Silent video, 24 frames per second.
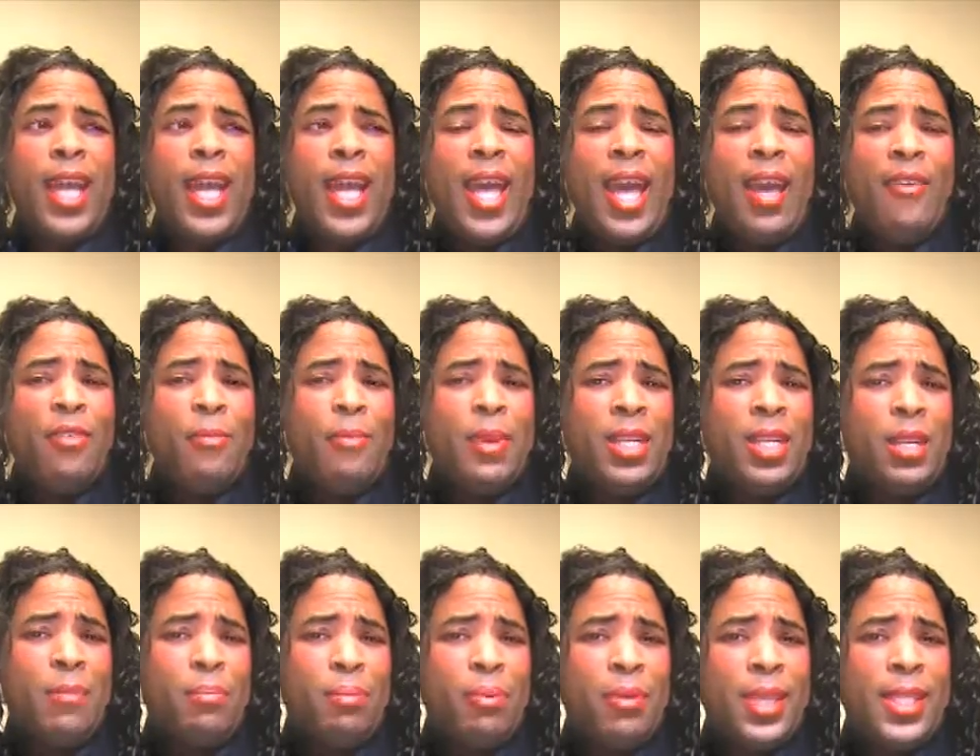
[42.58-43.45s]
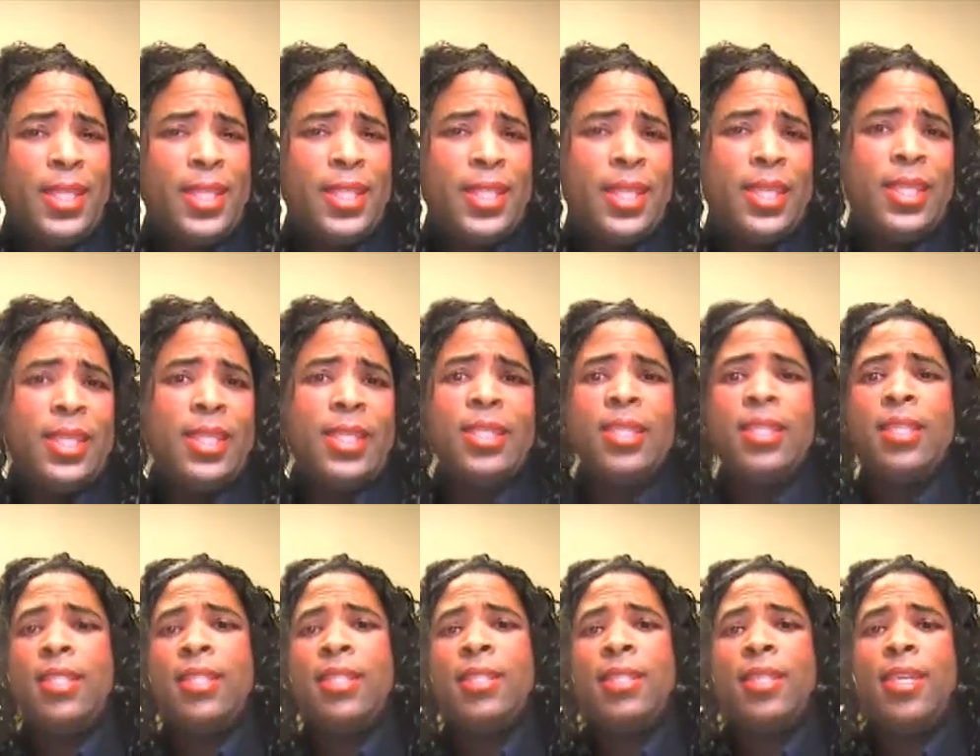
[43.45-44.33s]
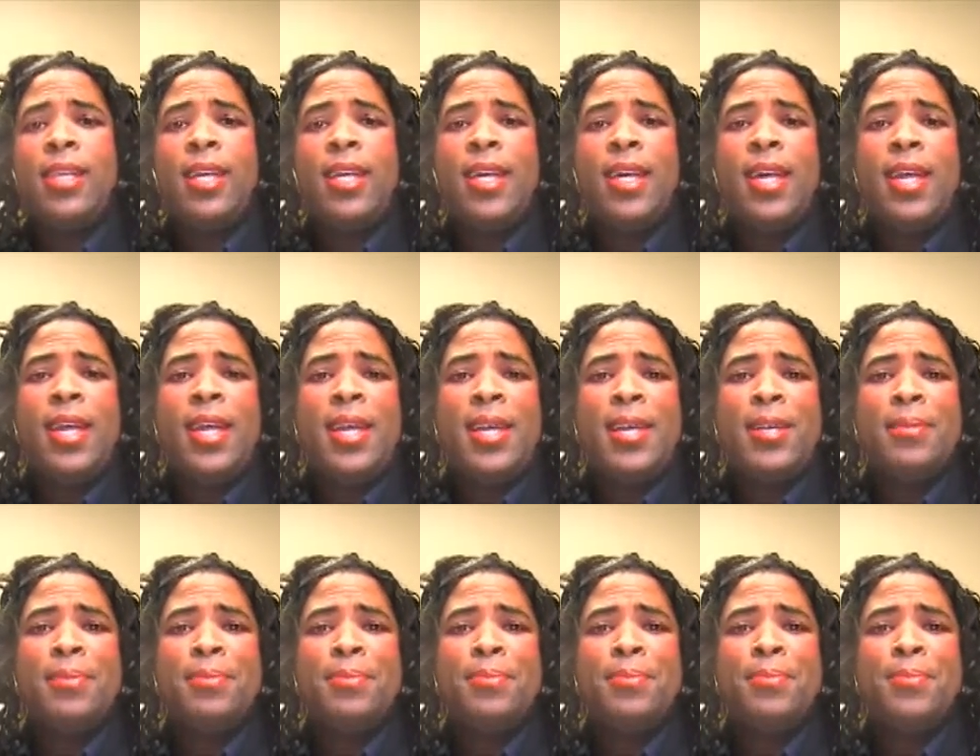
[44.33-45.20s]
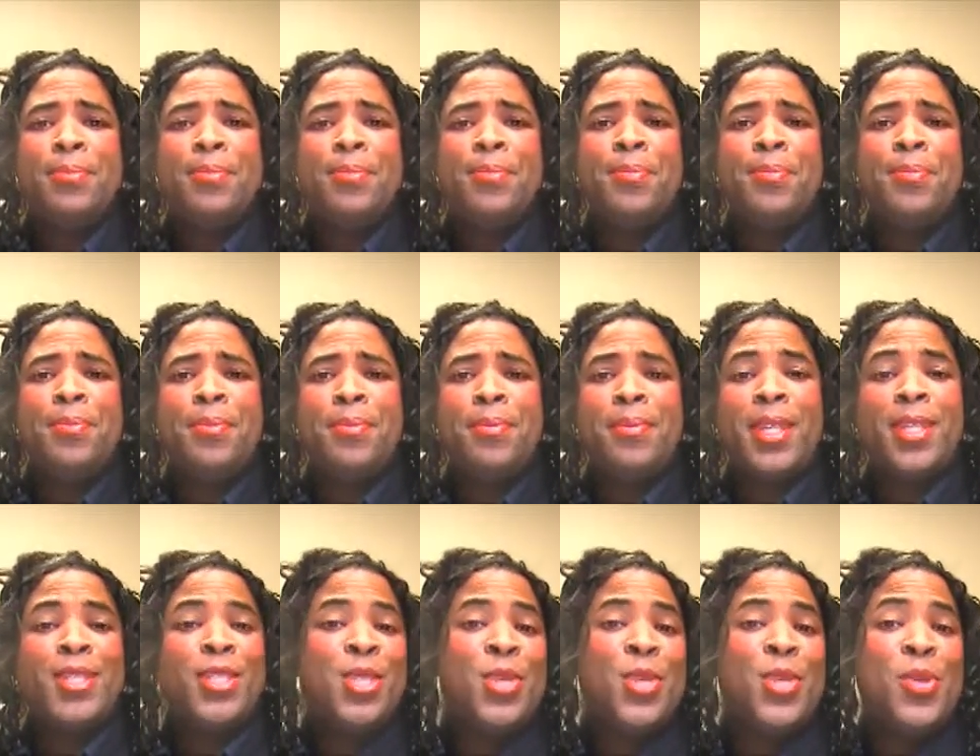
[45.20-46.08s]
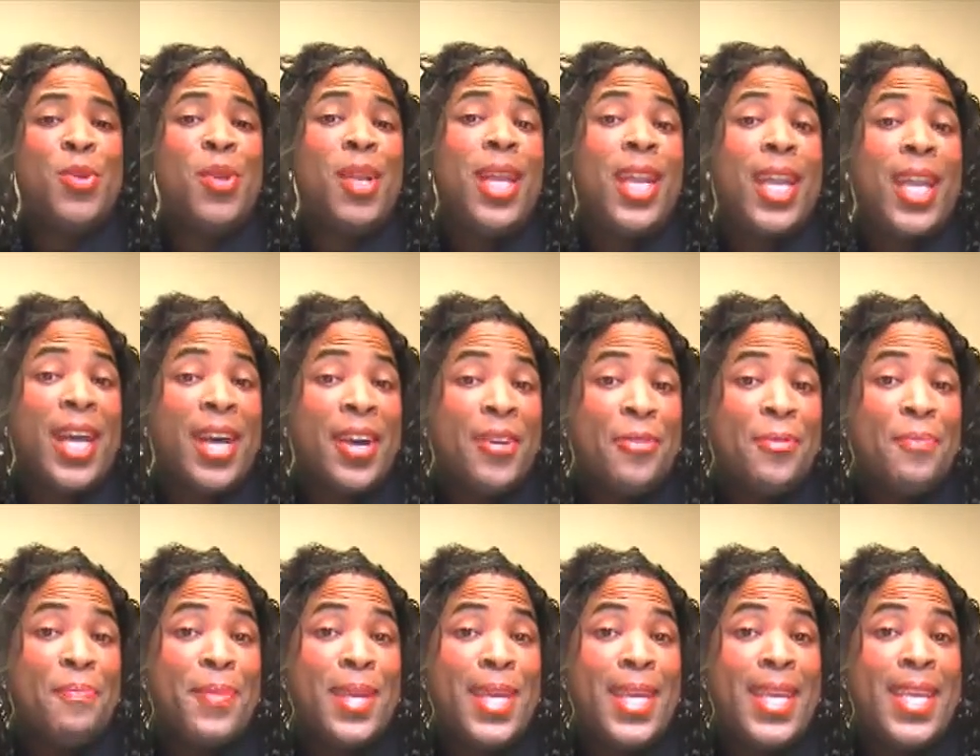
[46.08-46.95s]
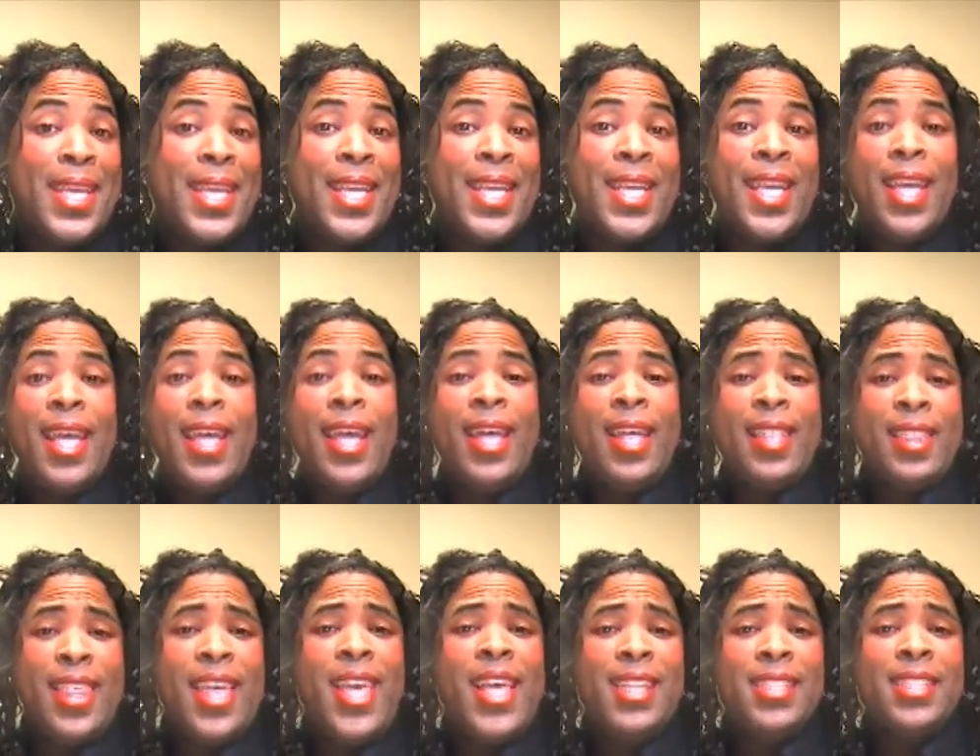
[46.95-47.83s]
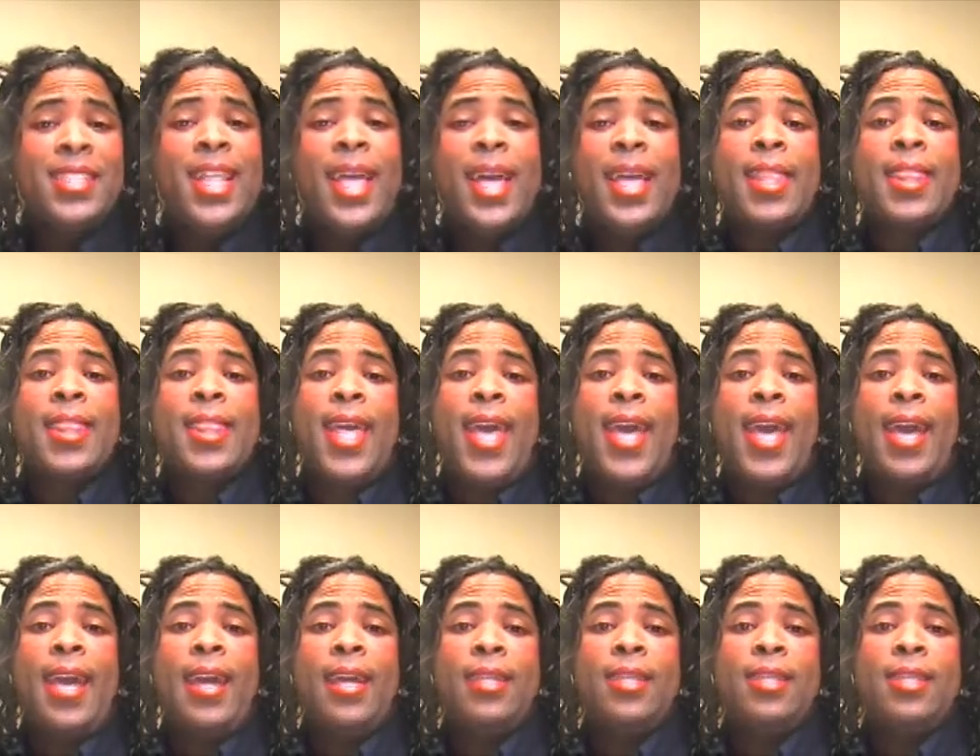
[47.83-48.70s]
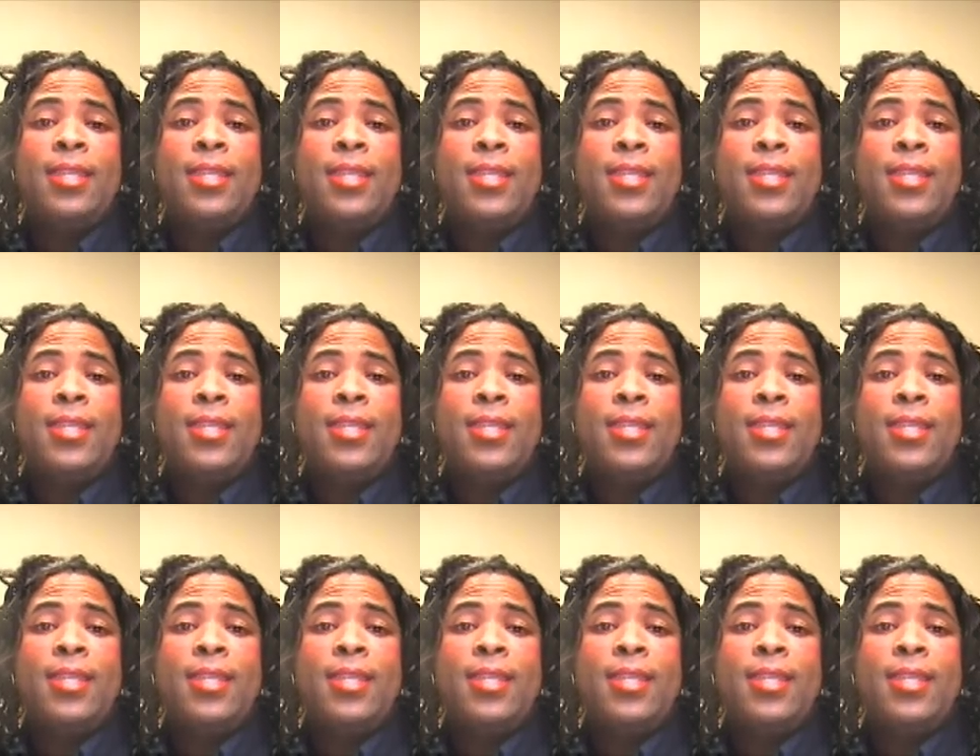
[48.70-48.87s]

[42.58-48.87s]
have you been to prison? Do you love me? Things like that.